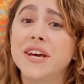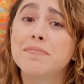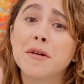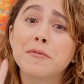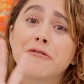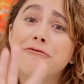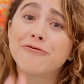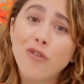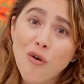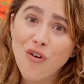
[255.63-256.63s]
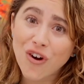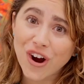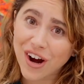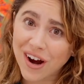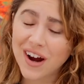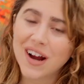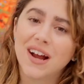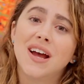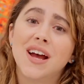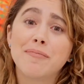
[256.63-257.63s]
tip number four,
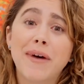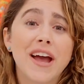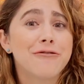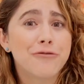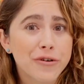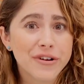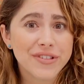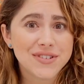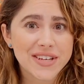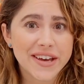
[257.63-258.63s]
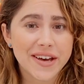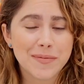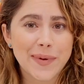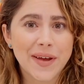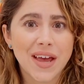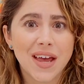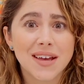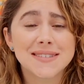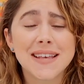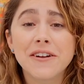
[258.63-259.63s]
my fourth tip,
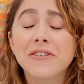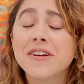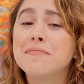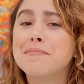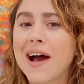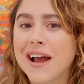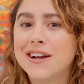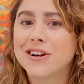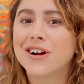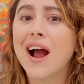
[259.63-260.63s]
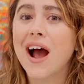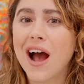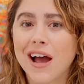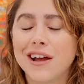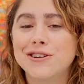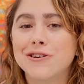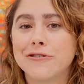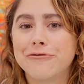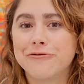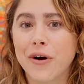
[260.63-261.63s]
set a reminder on
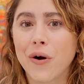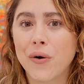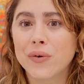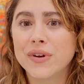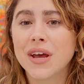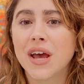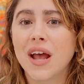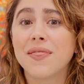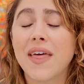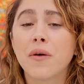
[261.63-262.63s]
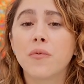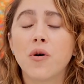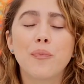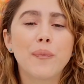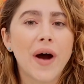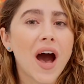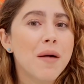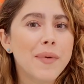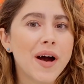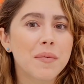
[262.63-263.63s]
your phone that will
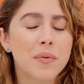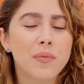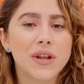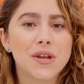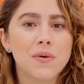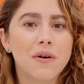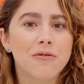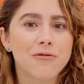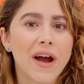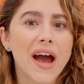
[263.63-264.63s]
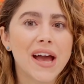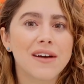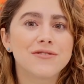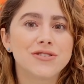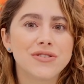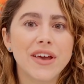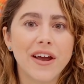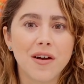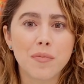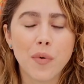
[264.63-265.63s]
pop up when you arrive to the
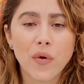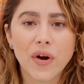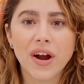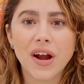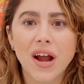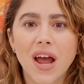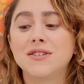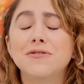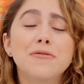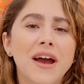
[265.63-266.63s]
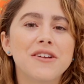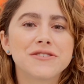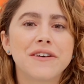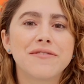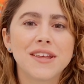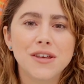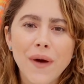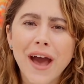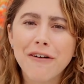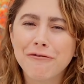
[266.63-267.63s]
airport to remind yourself that you
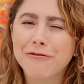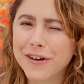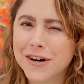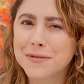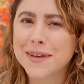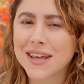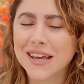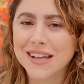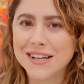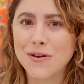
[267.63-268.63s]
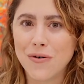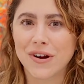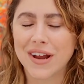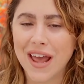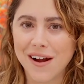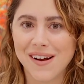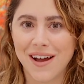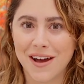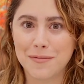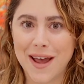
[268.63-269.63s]
have film in your
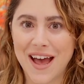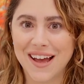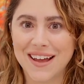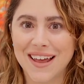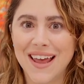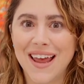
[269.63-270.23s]
carry-on bag.